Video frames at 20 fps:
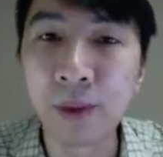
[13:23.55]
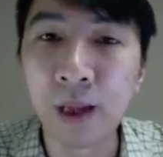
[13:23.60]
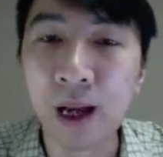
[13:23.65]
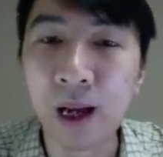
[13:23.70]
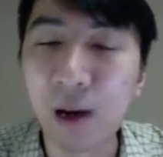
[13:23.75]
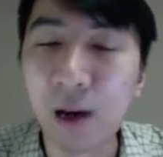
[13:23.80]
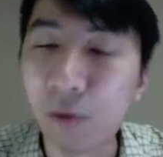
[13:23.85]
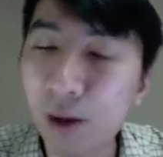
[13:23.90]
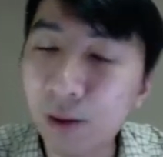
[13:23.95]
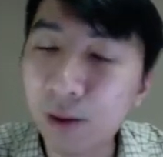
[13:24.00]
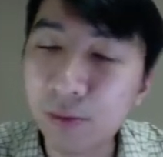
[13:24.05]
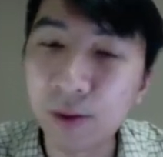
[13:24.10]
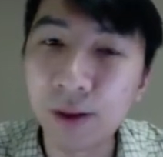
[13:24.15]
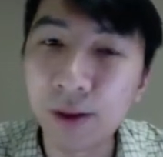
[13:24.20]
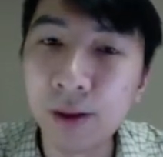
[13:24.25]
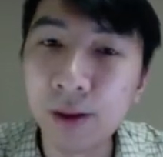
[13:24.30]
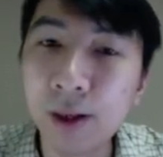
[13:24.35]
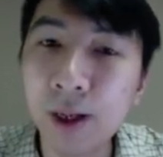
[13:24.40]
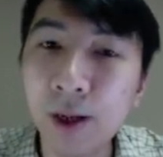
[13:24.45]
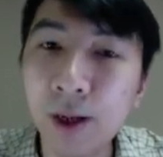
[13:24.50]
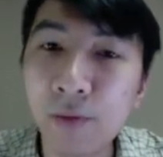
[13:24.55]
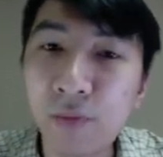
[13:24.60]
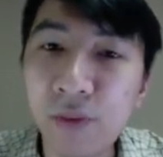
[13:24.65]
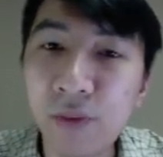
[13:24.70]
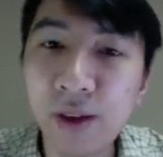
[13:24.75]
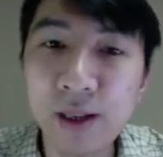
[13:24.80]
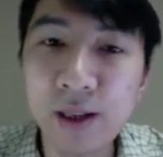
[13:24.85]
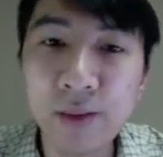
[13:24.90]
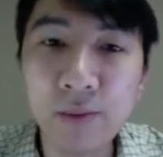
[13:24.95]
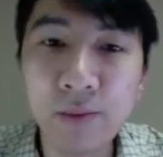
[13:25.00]
However,
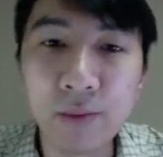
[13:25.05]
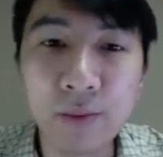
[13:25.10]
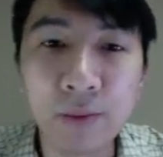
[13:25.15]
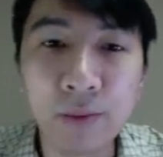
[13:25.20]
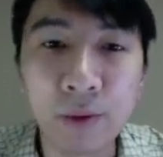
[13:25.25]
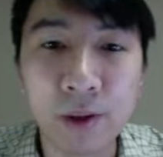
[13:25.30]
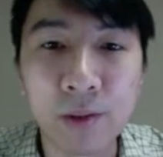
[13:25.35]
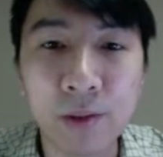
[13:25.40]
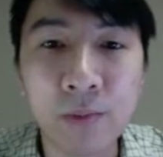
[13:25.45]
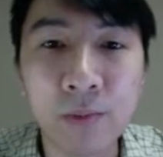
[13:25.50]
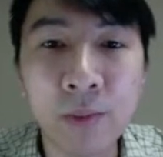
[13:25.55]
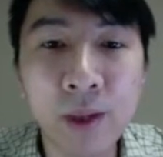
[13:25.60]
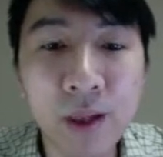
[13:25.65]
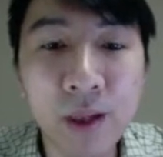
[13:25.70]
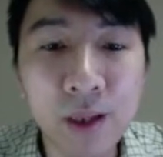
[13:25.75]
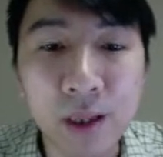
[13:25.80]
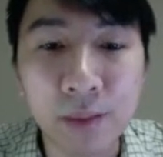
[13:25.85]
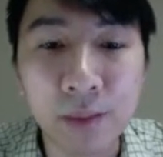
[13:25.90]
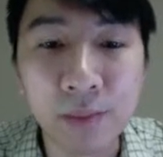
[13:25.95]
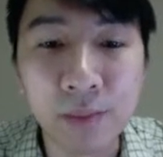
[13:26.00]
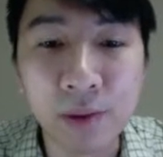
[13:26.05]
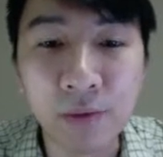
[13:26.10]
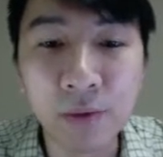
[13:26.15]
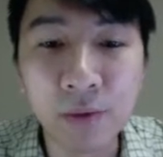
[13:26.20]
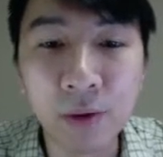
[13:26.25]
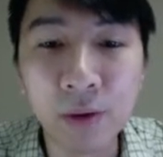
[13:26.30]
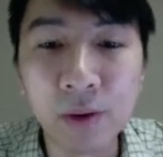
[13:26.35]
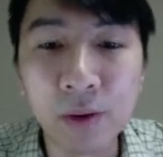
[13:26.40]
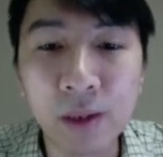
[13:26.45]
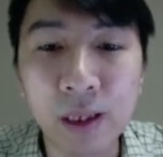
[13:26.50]
Philip was murdered
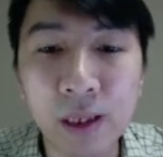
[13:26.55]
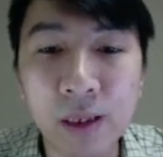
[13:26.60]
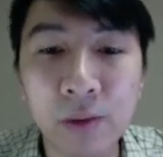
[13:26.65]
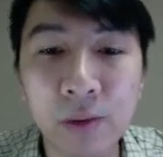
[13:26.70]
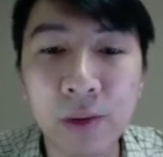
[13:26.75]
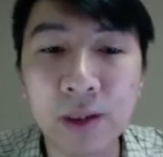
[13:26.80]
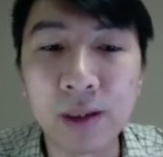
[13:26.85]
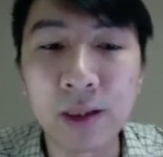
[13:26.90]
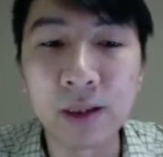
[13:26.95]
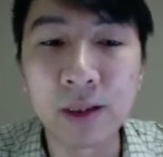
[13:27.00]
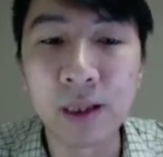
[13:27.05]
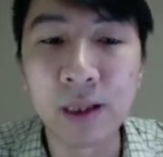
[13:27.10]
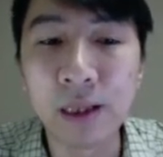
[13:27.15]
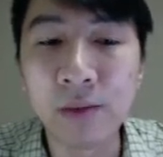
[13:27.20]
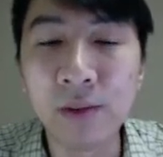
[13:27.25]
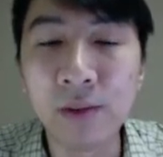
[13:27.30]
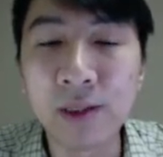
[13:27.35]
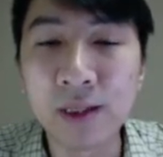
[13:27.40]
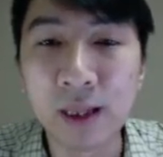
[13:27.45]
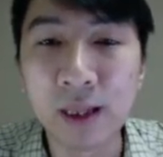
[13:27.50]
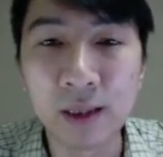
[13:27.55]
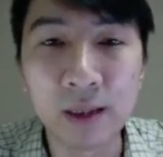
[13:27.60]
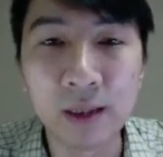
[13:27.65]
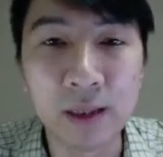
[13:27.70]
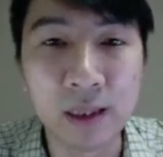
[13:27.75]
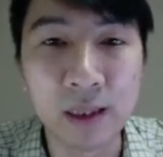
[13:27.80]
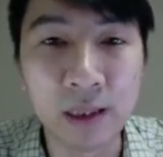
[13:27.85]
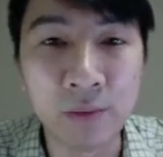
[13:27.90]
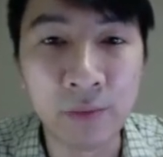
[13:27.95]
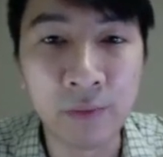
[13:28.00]
before they even started
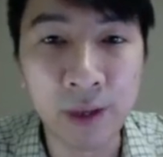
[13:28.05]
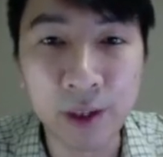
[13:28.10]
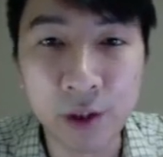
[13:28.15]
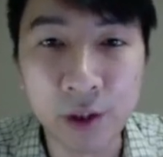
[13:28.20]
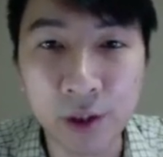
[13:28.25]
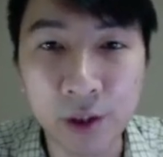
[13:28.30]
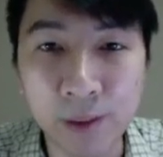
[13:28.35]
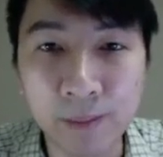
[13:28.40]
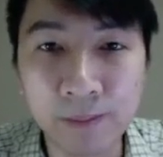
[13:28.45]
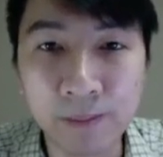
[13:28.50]
the invasion.